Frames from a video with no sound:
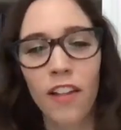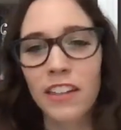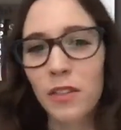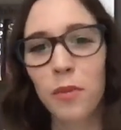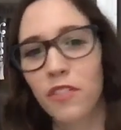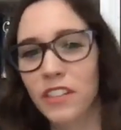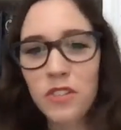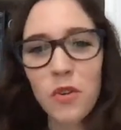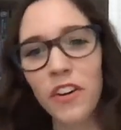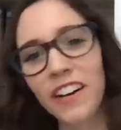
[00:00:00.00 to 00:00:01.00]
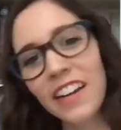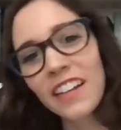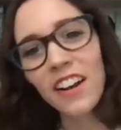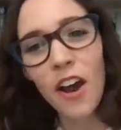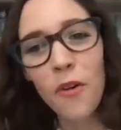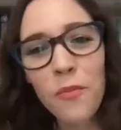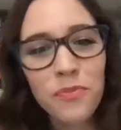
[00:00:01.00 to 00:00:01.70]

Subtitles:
you've got like the perfect story, you know?